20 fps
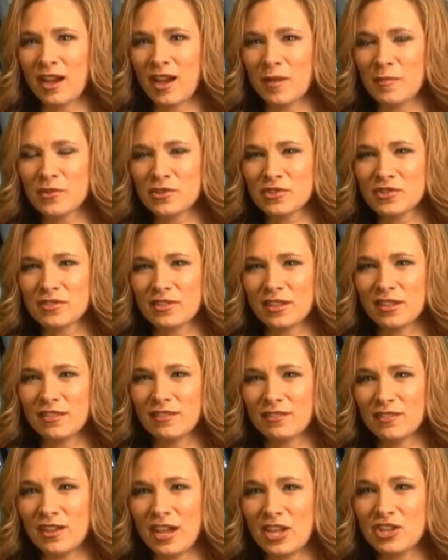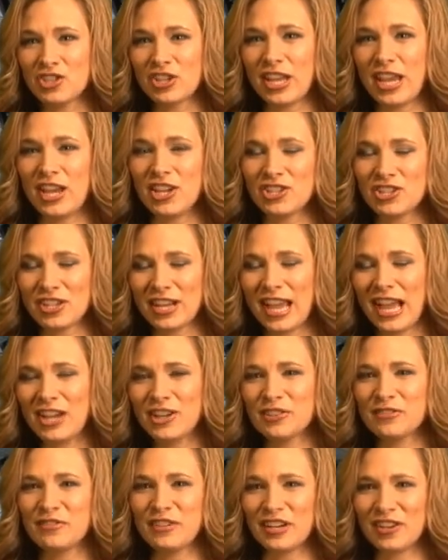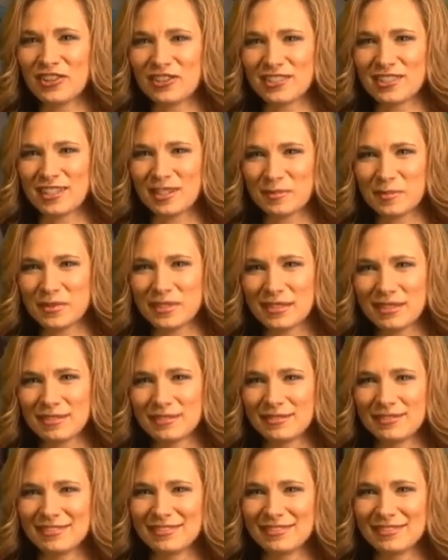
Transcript: um, there's education at your fingertips.